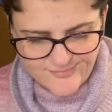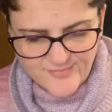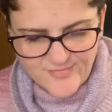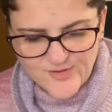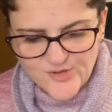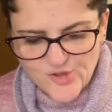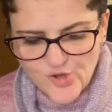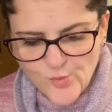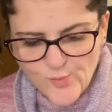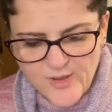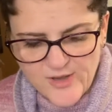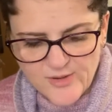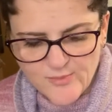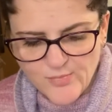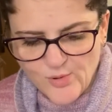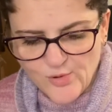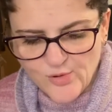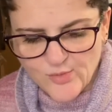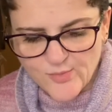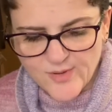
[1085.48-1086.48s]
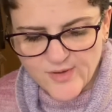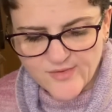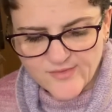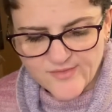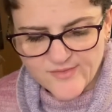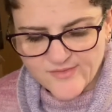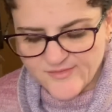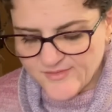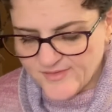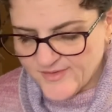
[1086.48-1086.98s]
Snowmen and polar bears.
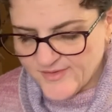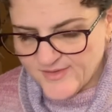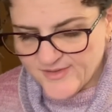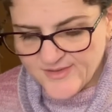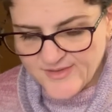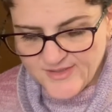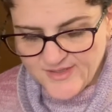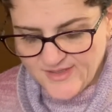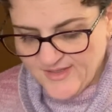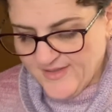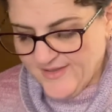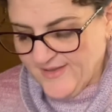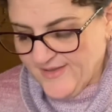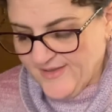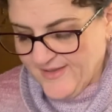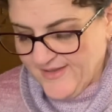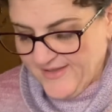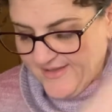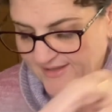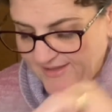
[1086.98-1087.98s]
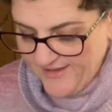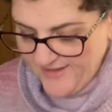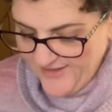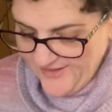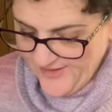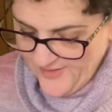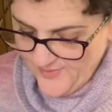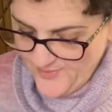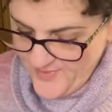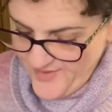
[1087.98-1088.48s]

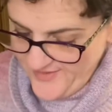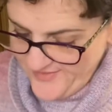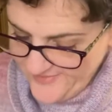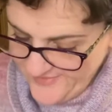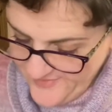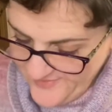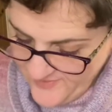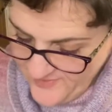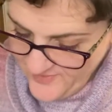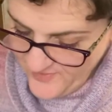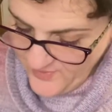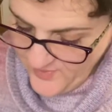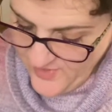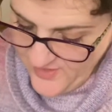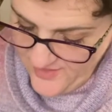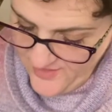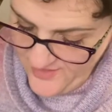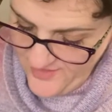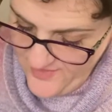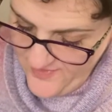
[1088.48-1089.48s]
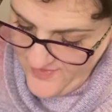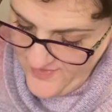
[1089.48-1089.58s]
Anyways, okay. And